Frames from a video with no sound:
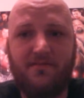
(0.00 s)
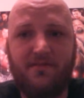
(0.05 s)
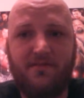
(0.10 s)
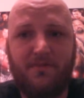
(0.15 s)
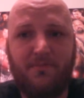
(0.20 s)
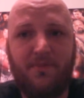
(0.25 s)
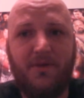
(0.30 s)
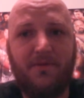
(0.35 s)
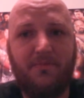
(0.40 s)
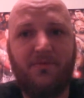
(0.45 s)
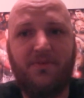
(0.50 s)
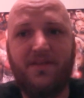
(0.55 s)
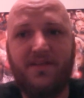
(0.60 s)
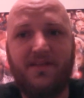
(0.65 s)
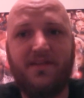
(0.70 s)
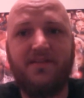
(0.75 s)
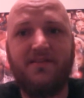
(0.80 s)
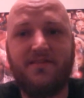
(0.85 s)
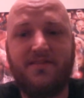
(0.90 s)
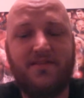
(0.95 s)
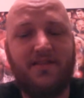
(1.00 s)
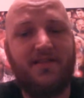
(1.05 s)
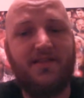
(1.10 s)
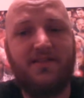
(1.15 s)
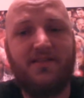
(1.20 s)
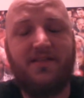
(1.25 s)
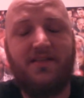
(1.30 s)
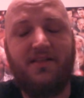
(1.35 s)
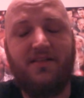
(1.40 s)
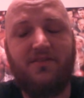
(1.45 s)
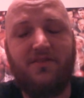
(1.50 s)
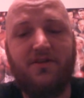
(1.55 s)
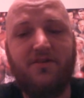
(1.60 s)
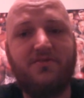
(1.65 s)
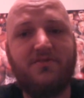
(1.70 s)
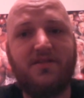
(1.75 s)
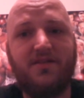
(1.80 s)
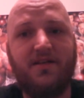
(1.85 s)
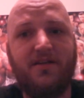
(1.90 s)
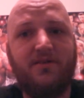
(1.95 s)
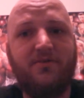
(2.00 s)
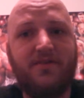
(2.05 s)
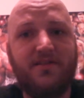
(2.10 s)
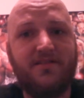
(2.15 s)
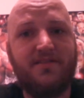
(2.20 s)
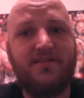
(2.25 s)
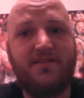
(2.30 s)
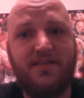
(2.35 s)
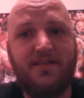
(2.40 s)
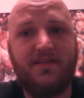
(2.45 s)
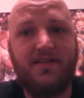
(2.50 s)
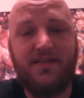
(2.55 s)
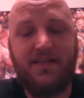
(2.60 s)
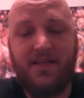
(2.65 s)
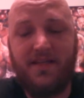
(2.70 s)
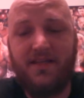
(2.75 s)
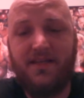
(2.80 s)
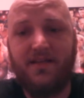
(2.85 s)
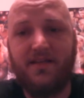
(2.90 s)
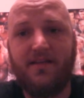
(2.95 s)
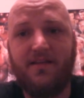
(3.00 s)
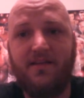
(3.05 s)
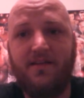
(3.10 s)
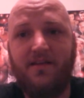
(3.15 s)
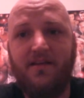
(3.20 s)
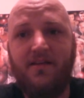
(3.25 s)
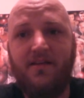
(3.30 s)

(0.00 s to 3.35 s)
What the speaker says: the people that didn't see it 10 years ago could see it again.